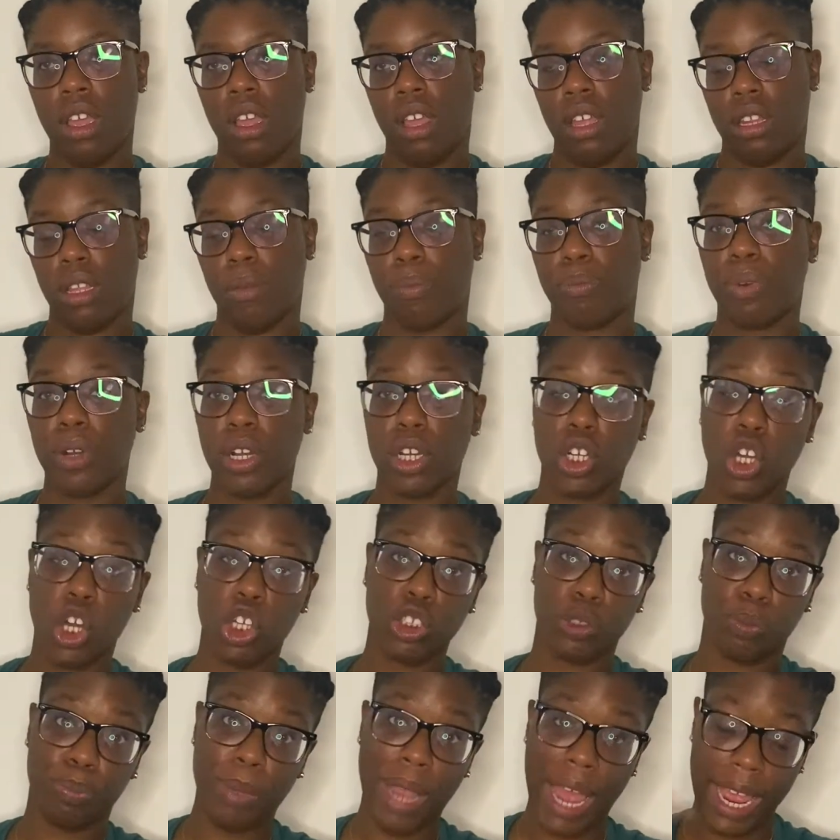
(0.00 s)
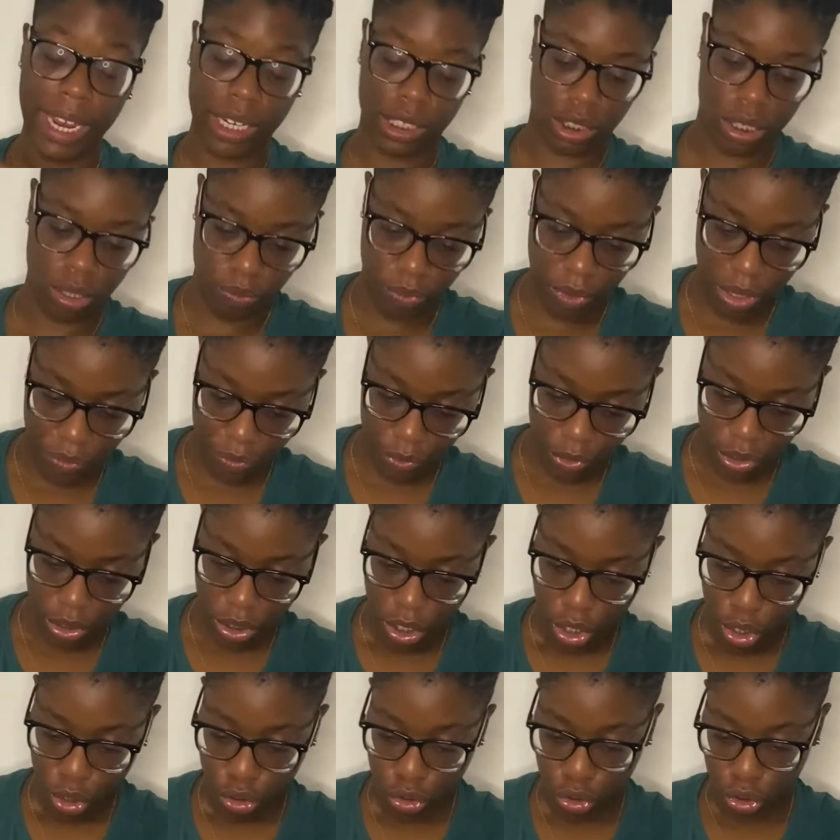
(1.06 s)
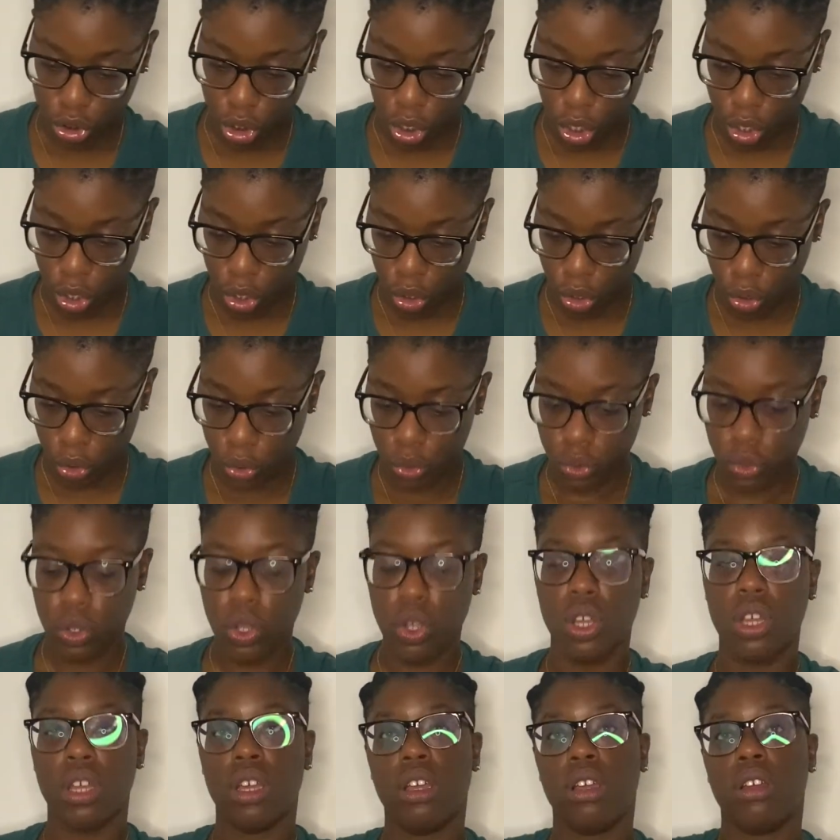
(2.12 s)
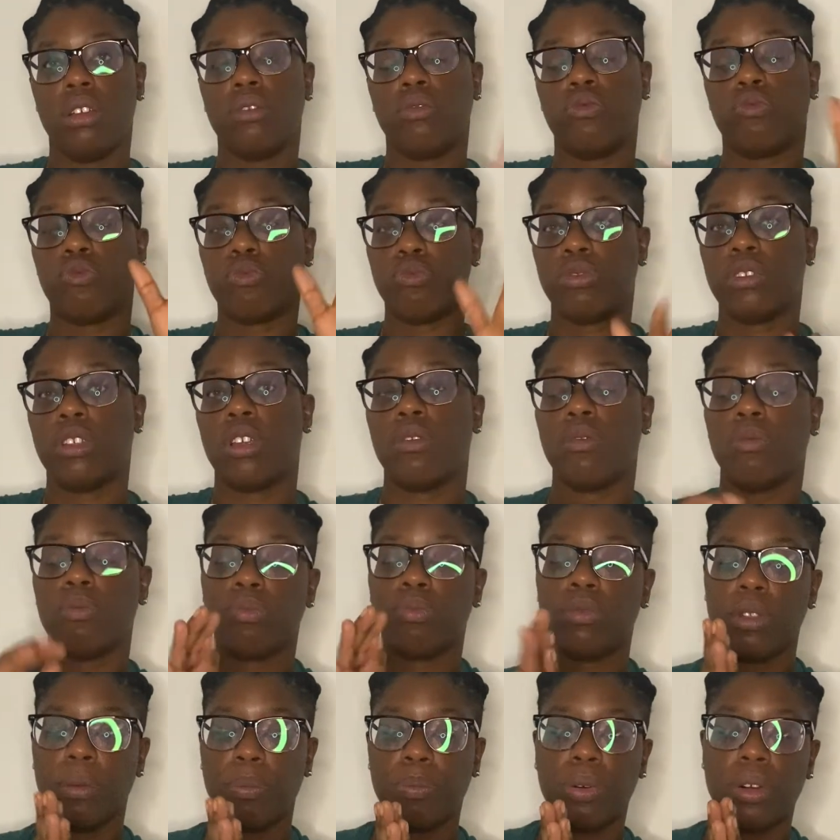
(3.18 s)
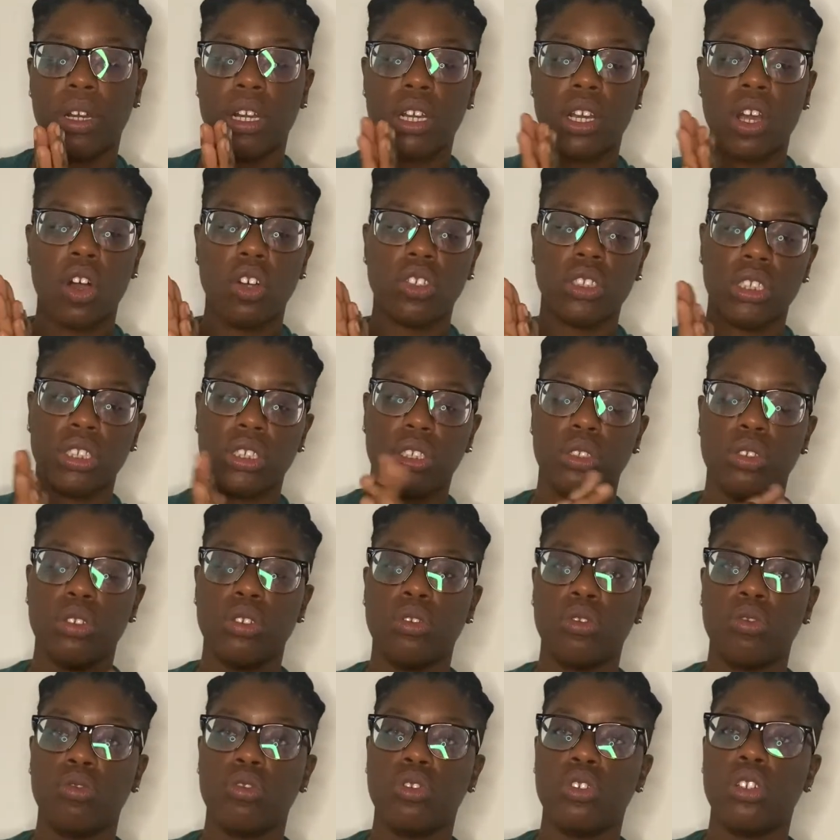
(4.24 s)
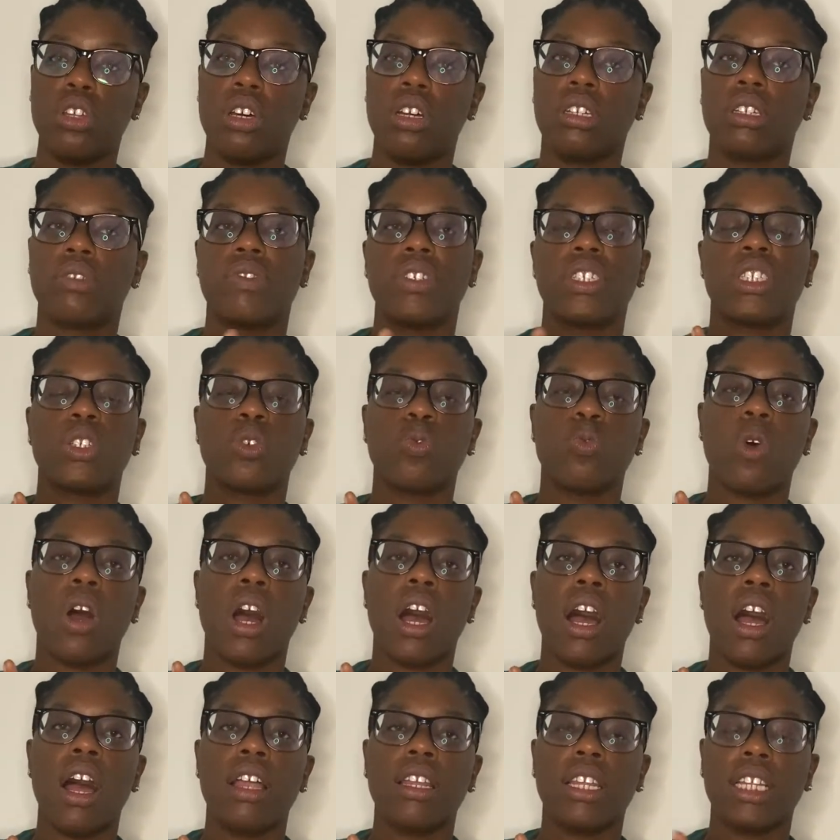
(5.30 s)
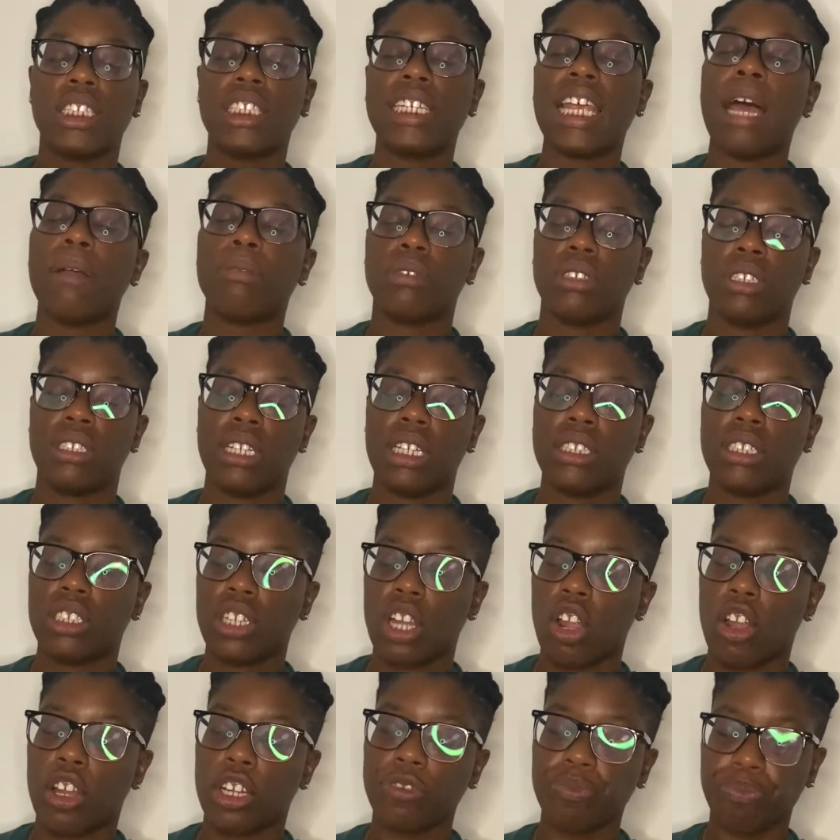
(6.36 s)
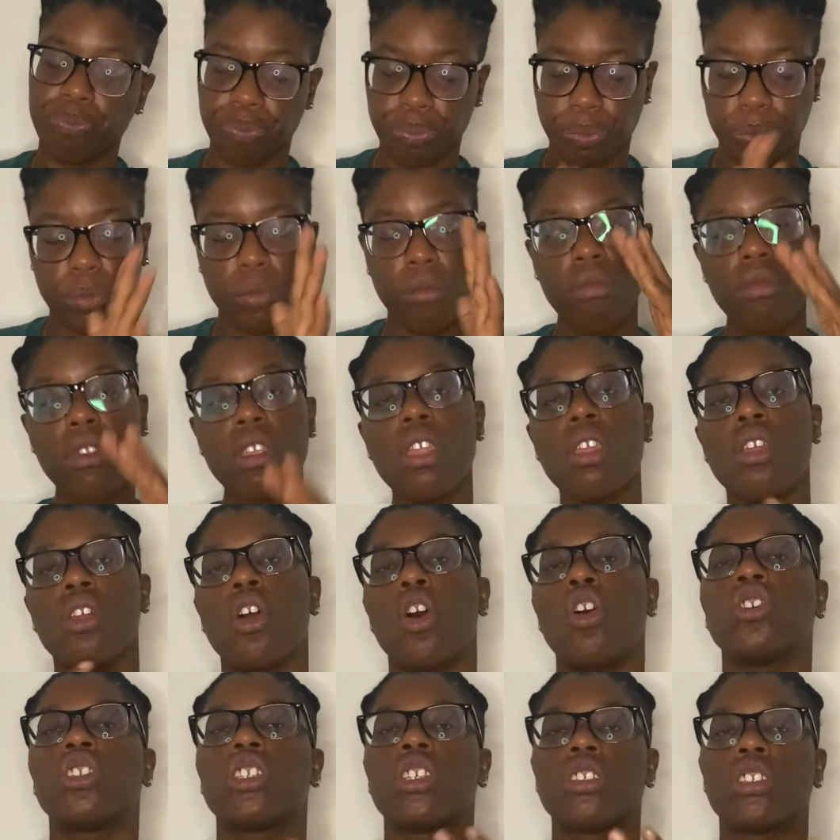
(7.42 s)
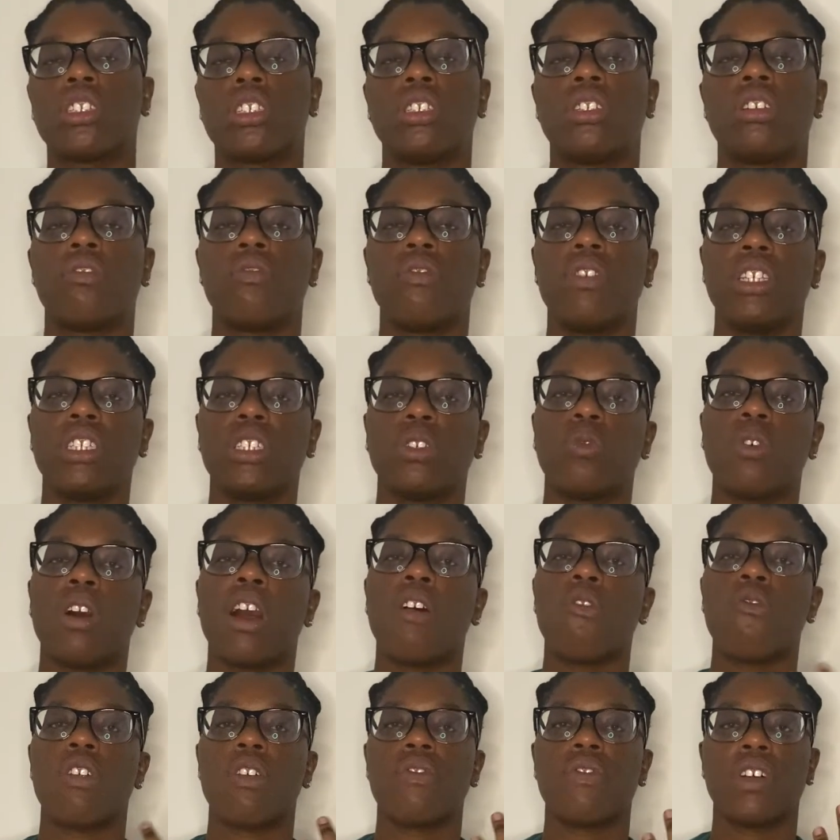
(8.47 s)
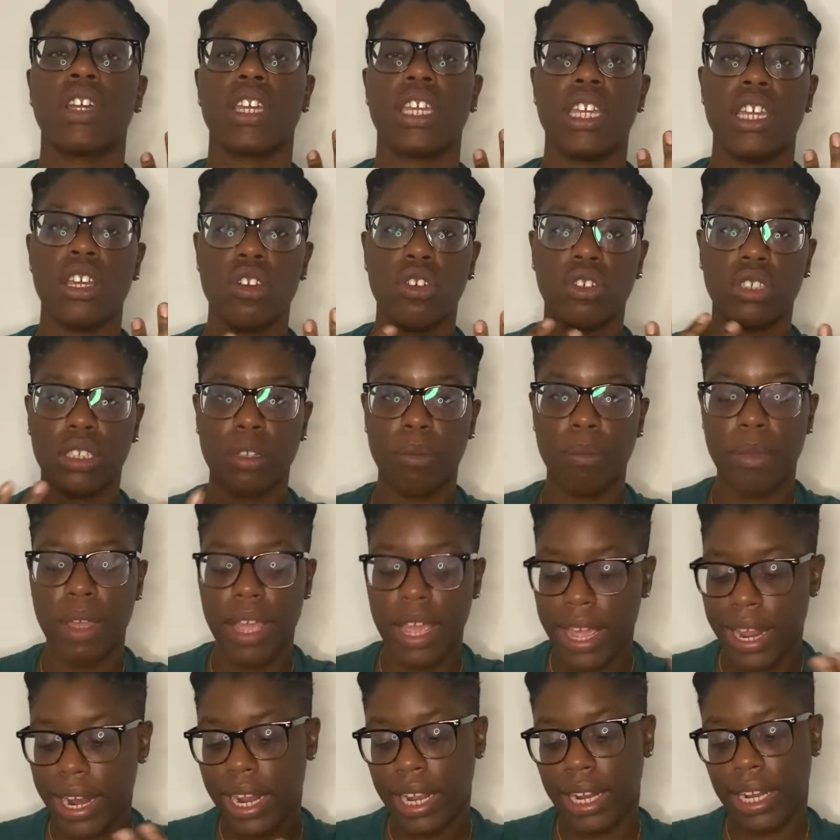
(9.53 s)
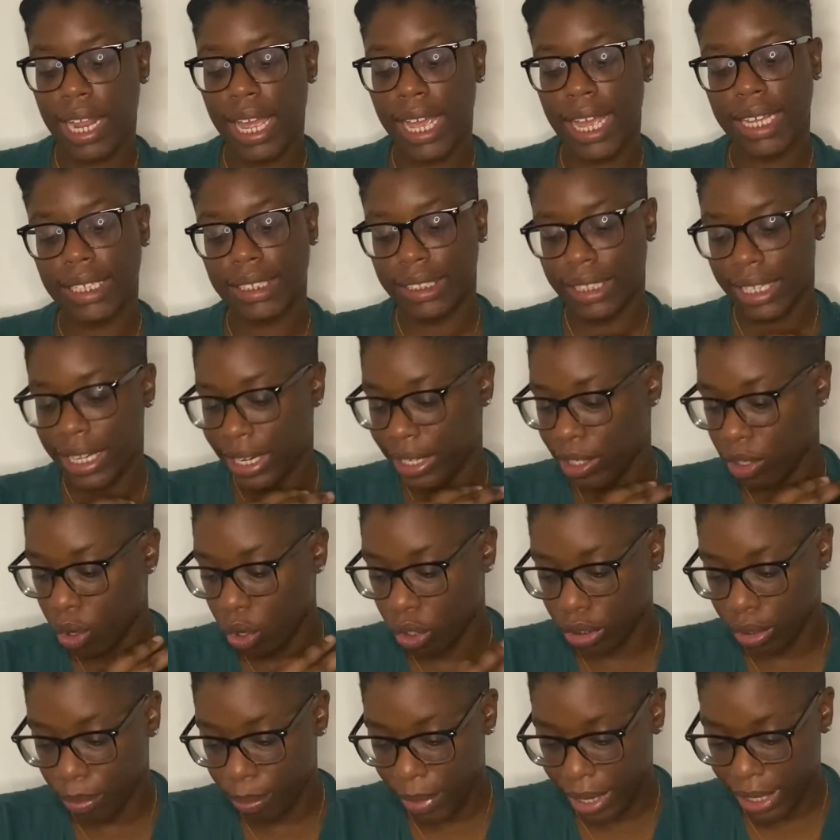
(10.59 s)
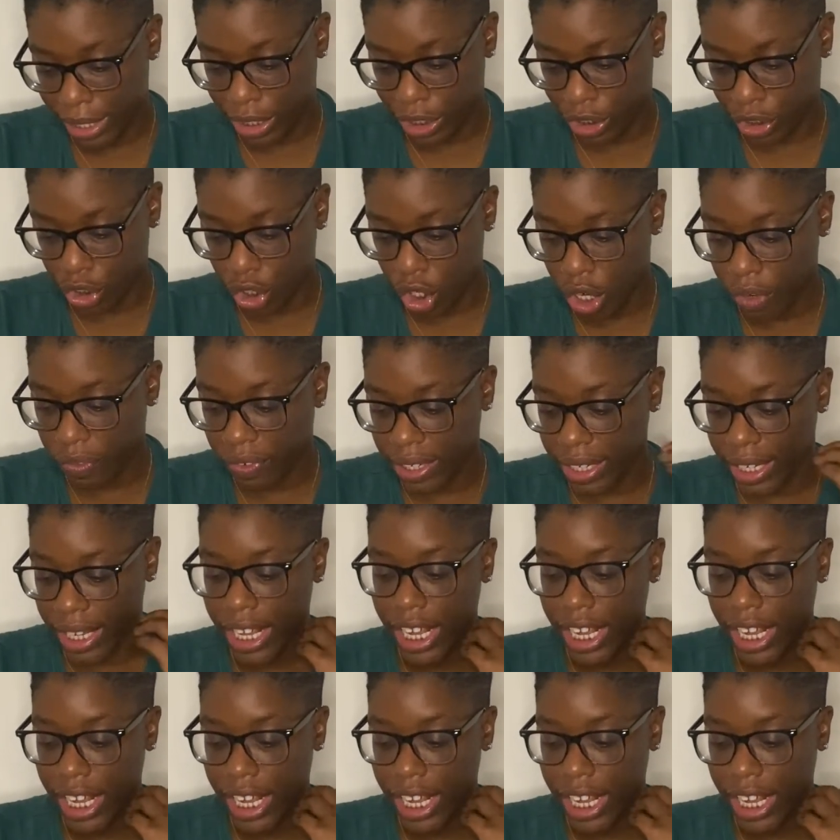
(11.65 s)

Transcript: The book goes back to River. So, the book goes into, you know, the reason why, the chapter, no, sorry, goes up to the reason why River kills the man. Like I said, all the men deserve it.